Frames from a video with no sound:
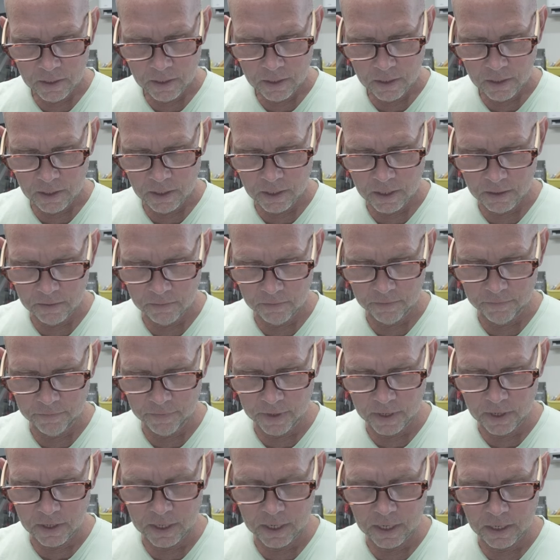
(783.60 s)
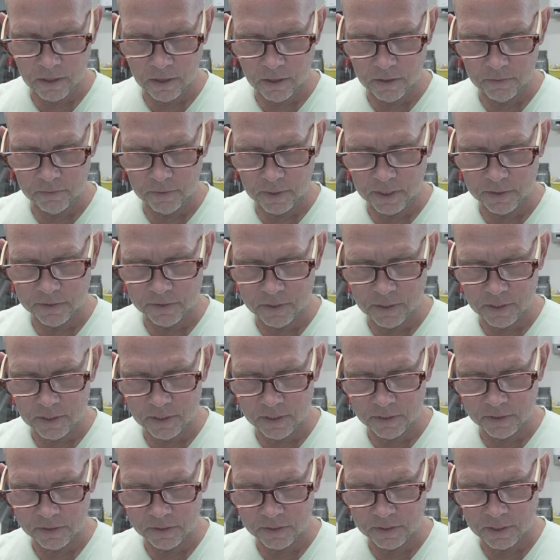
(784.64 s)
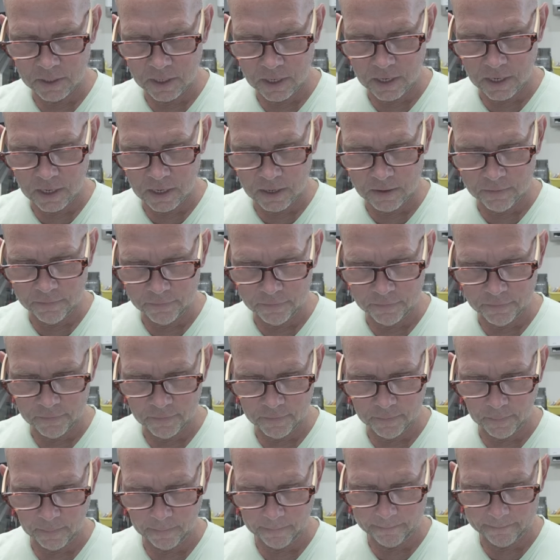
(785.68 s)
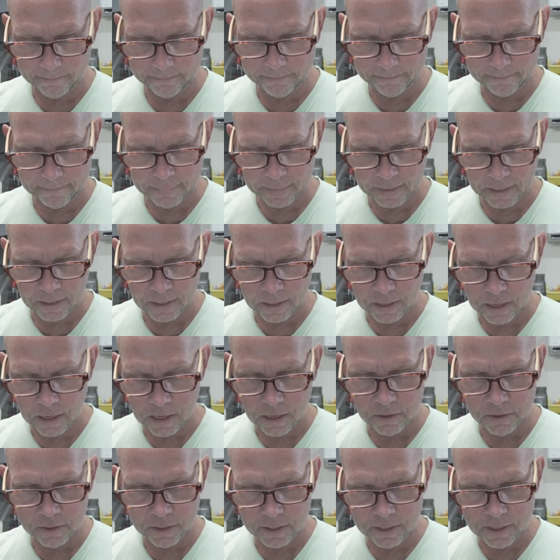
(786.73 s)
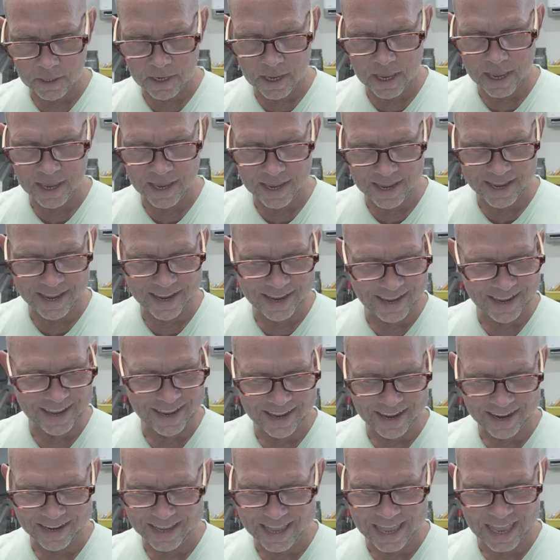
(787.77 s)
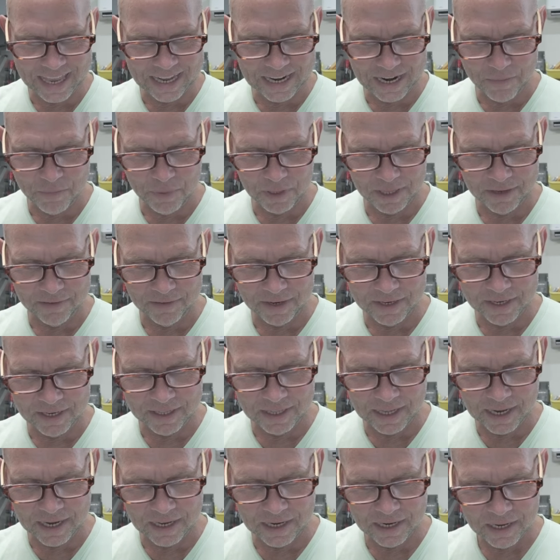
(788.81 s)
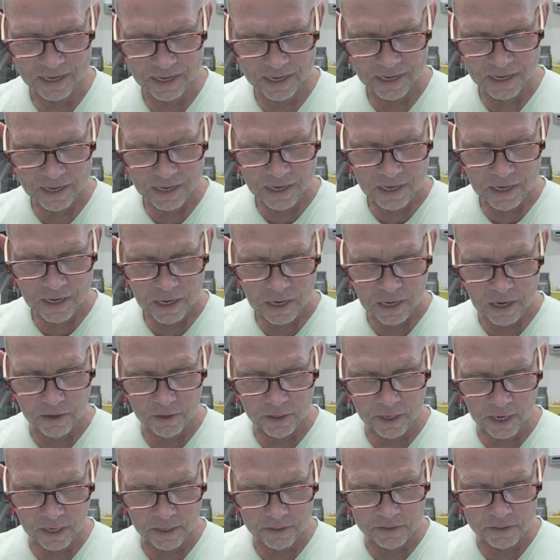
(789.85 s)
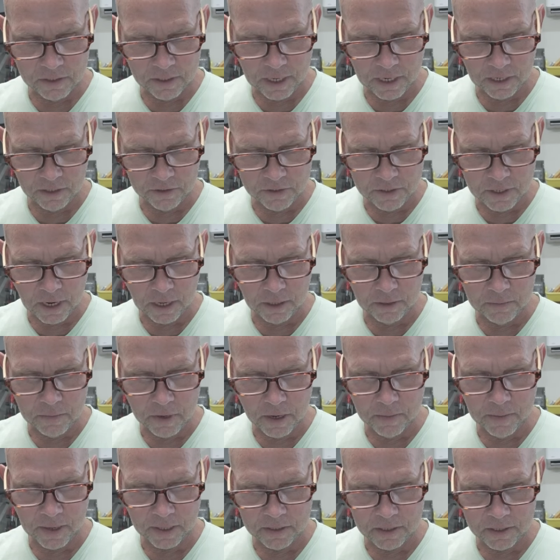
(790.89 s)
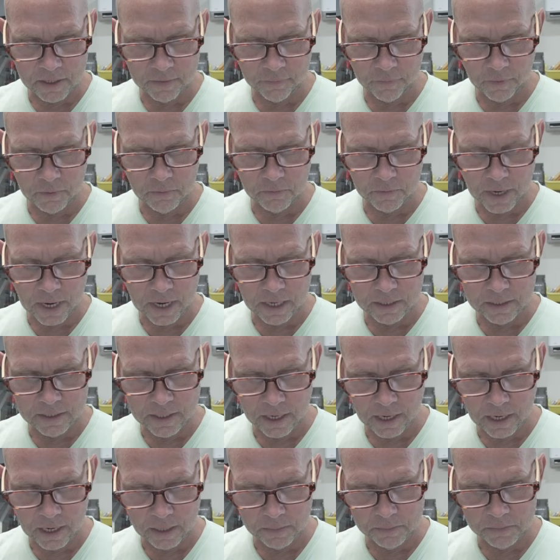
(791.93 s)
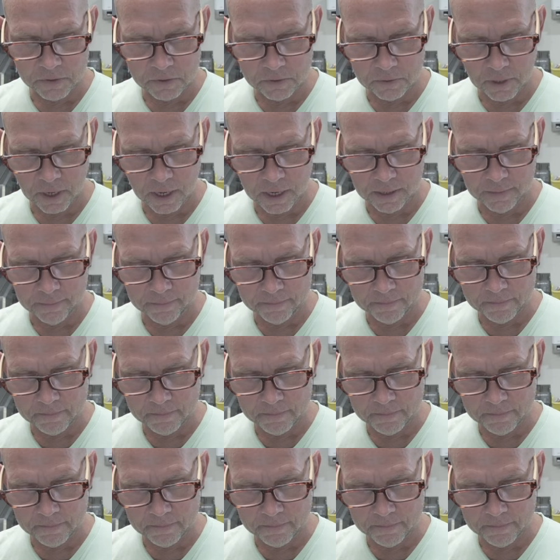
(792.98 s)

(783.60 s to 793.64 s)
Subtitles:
All right, we figured out all the rest of this stuff. Okay, I cannot believe I did that. Okay, so there's telling me about the different RAID types, right?